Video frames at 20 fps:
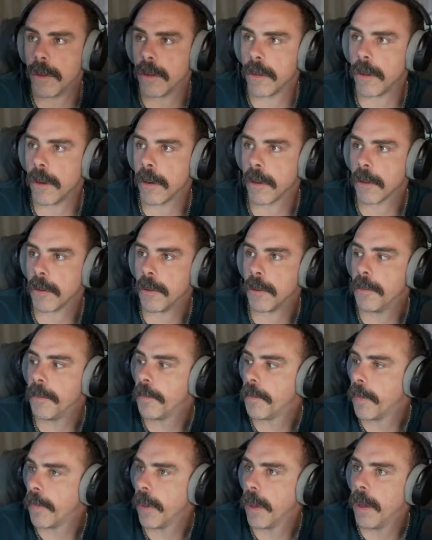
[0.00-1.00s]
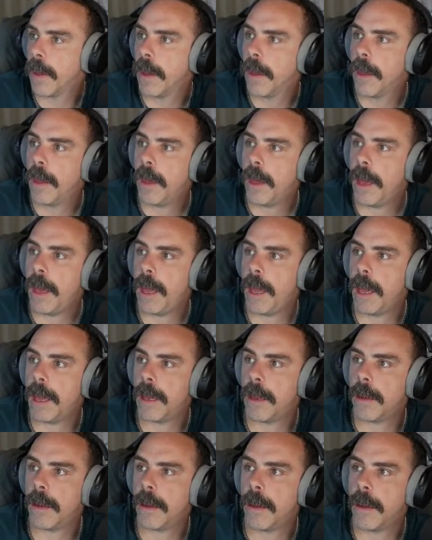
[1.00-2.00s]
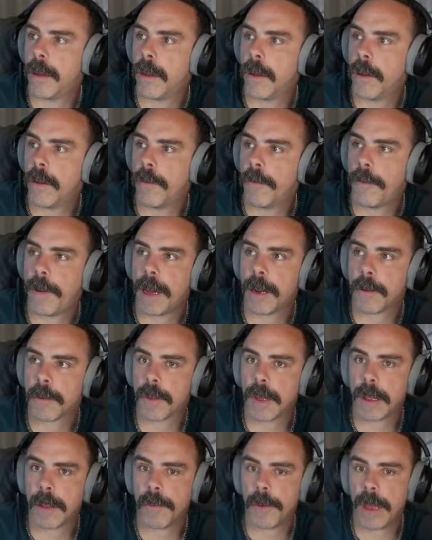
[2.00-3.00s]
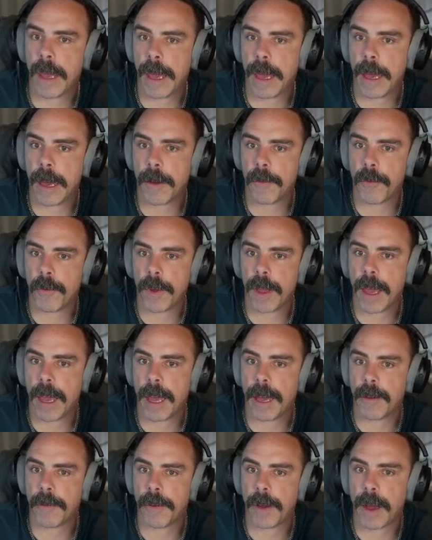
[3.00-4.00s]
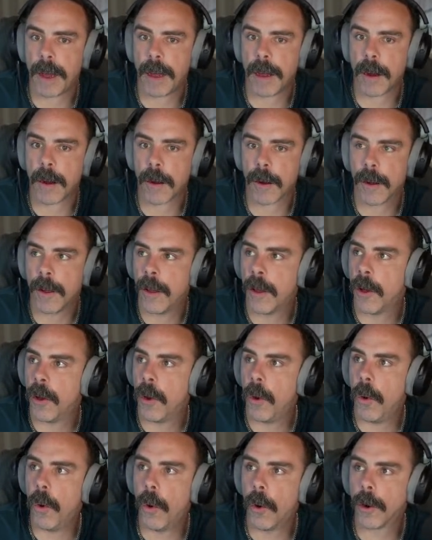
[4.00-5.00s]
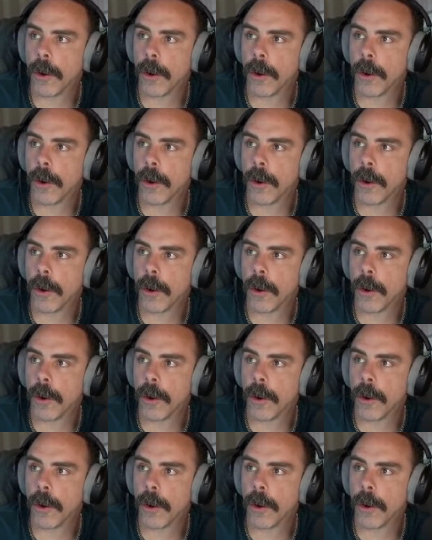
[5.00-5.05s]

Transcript: article. And final thing that we have our order